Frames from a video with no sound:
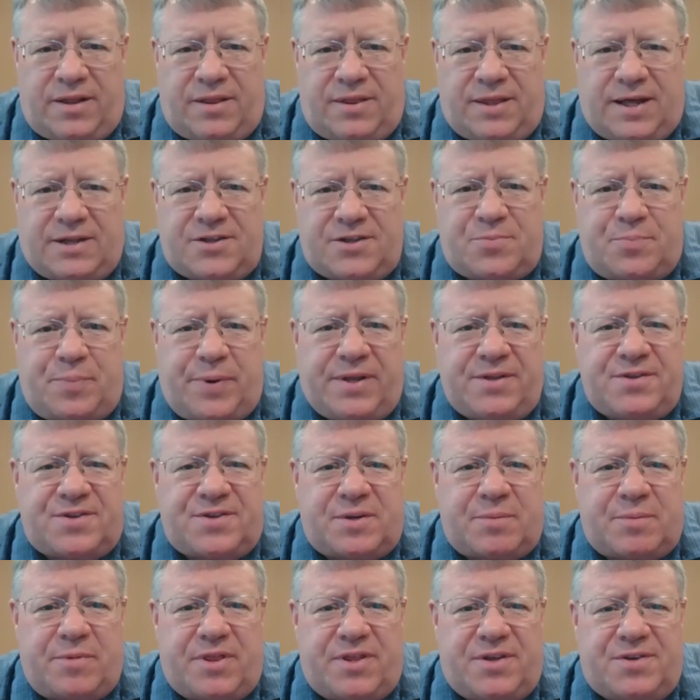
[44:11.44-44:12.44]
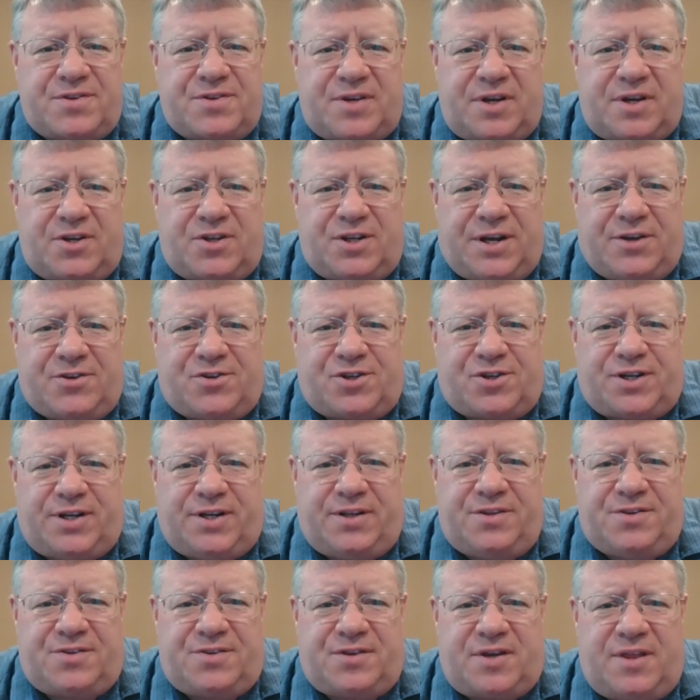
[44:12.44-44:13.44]
that's been some of the
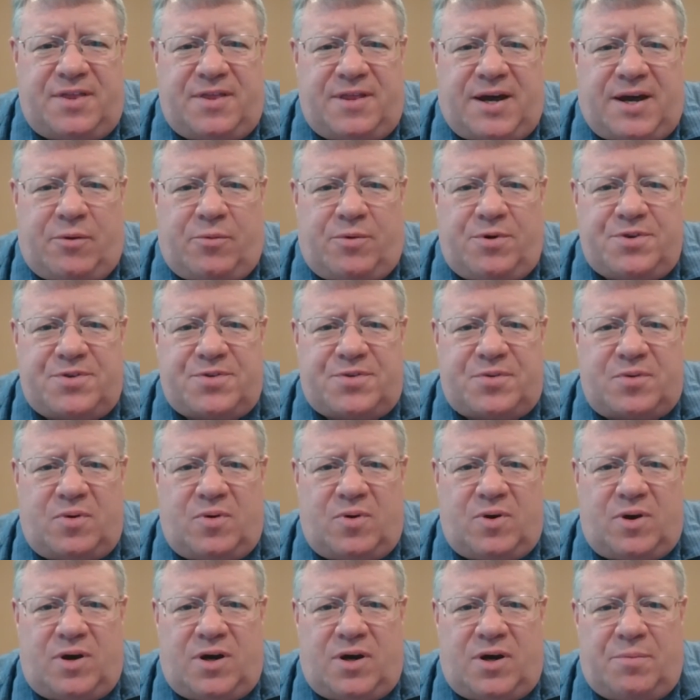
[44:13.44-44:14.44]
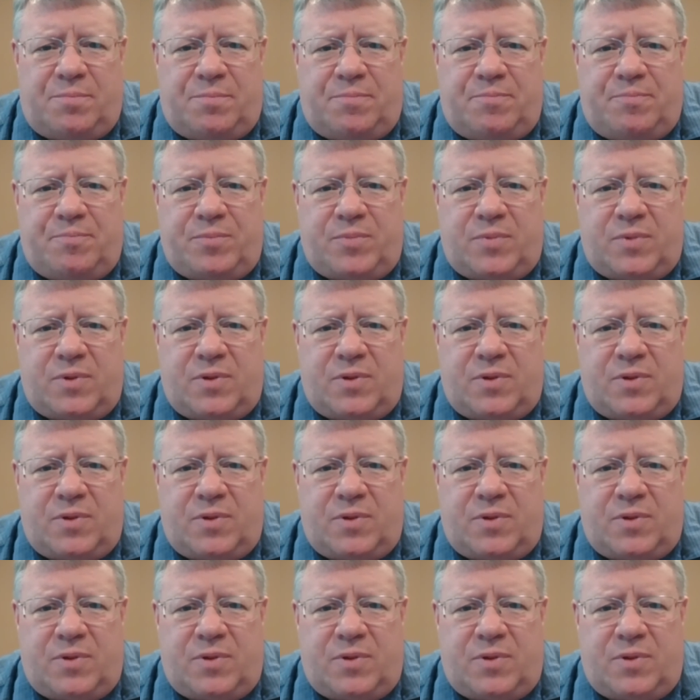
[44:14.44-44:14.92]
suggestions, and that was one